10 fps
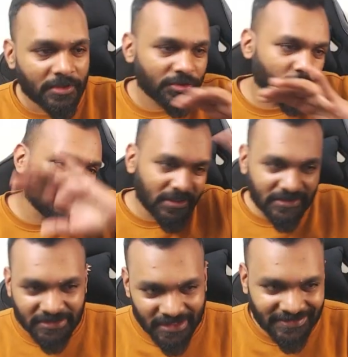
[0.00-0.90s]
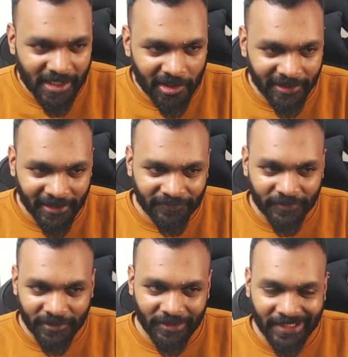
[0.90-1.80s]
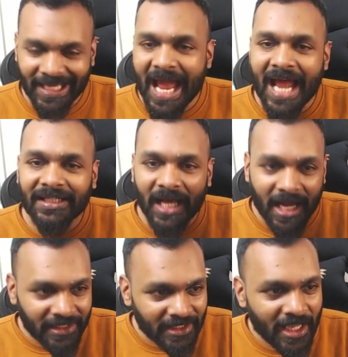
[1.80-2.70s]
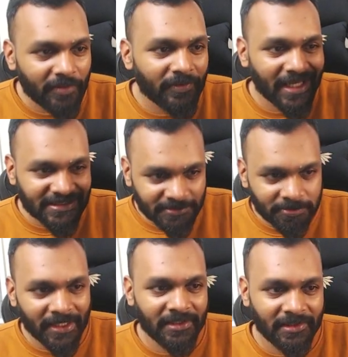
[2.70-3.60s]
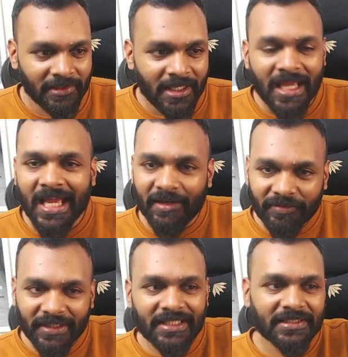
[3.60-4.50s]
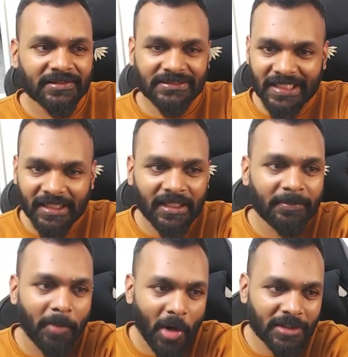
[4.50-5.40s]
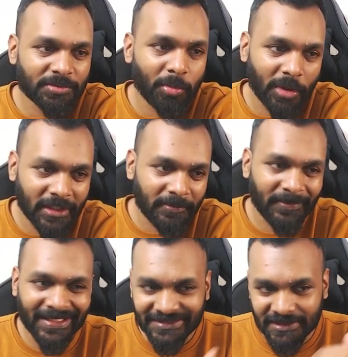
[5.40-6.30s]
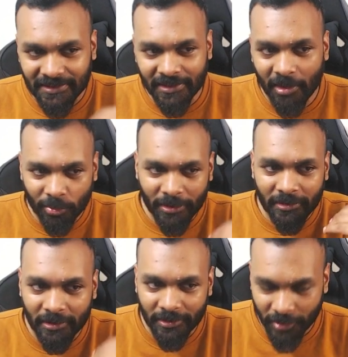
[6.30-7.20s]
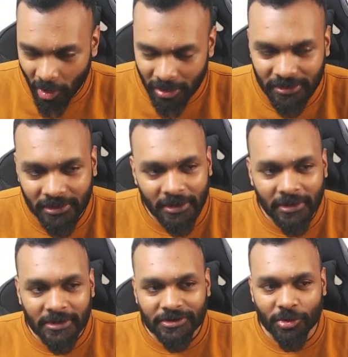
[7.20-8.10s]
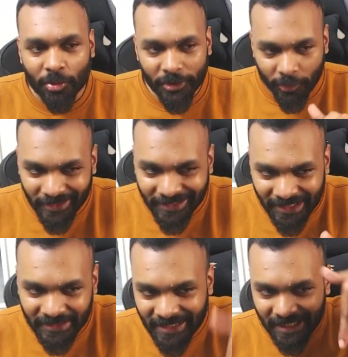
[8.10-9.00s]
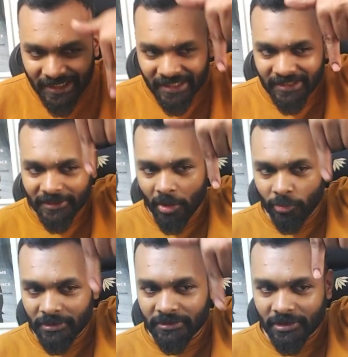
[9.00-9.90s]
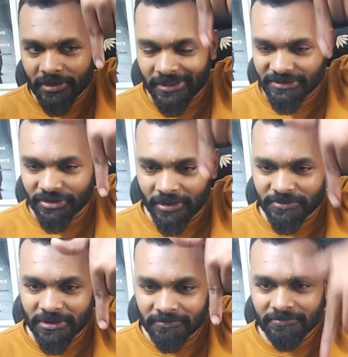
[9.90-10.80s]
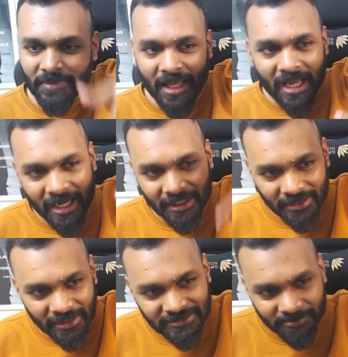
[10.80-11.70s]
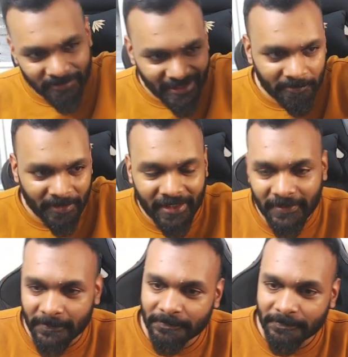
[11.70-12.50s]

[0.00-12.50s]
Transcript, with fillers: So this is our grid for today and I have explained every single box what it means down in our doc. So you can click that link down in the description and let's begin playing.